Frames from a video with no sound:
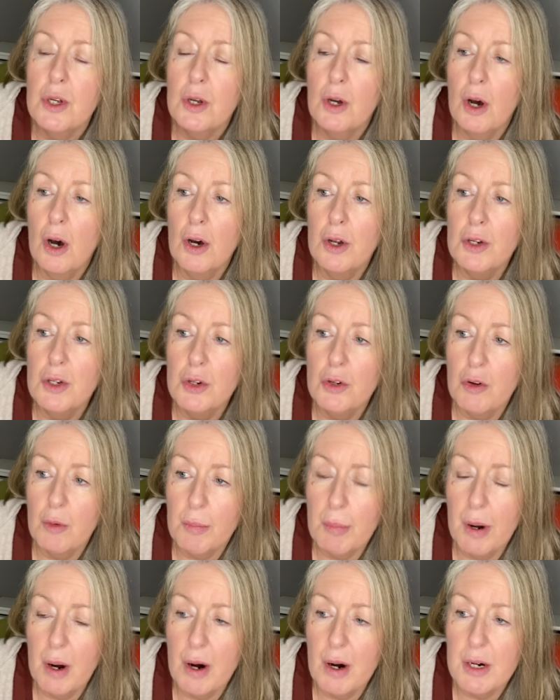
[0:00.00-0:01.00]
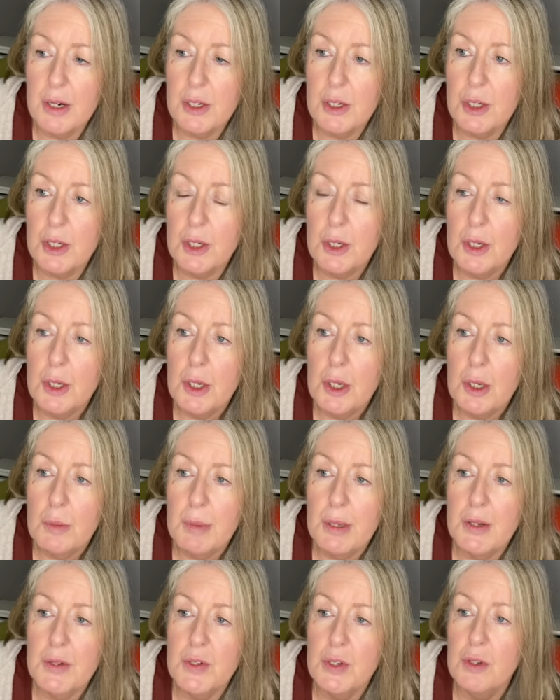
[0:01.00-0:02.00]
on your part
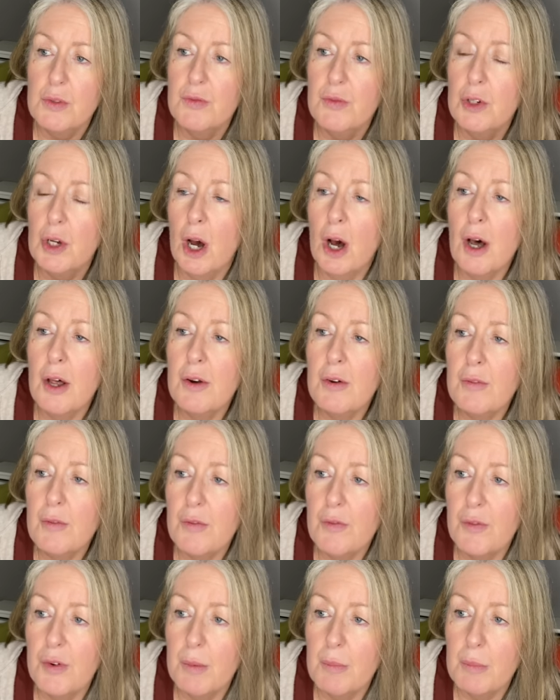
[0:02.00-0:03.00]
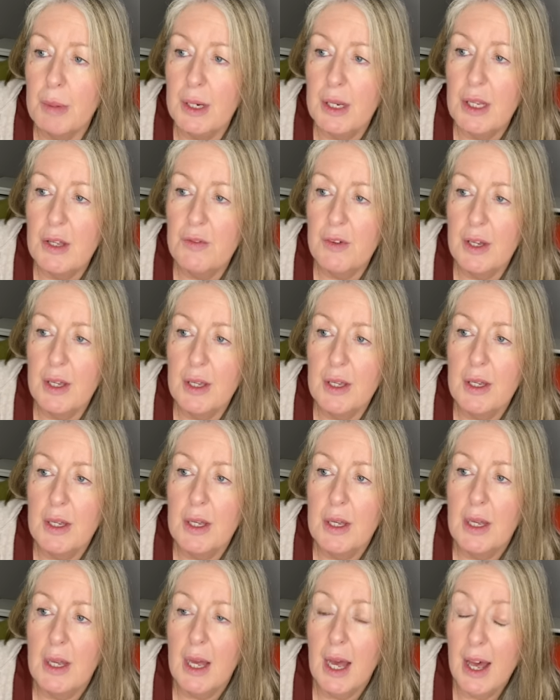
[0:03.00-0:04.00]
because you've gone from believing
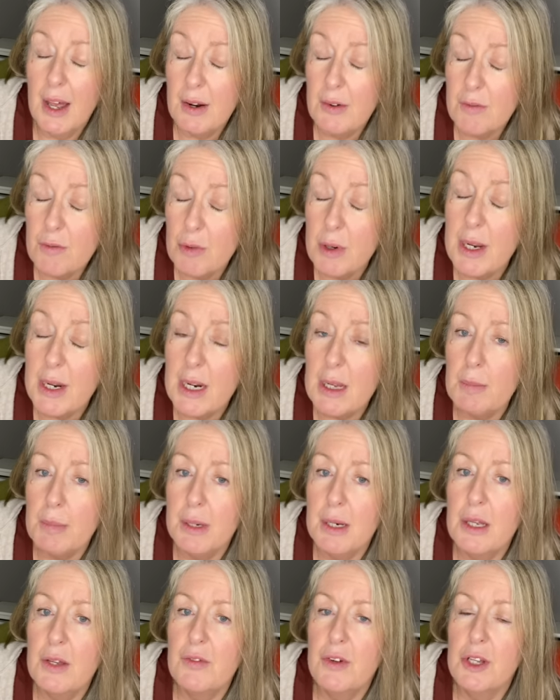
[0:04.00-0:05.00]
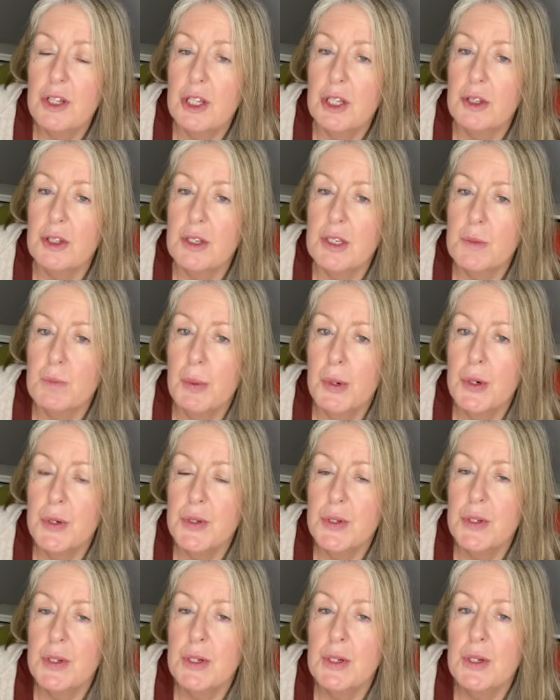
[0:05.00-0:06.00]
and really believing that this
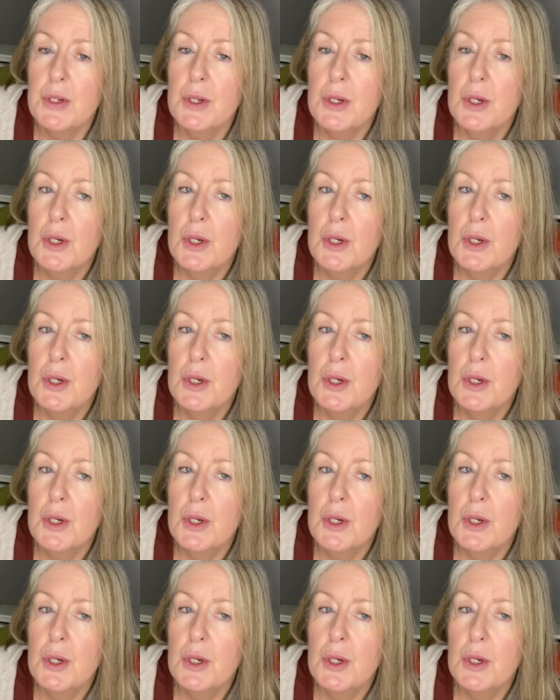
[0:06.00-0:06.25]
person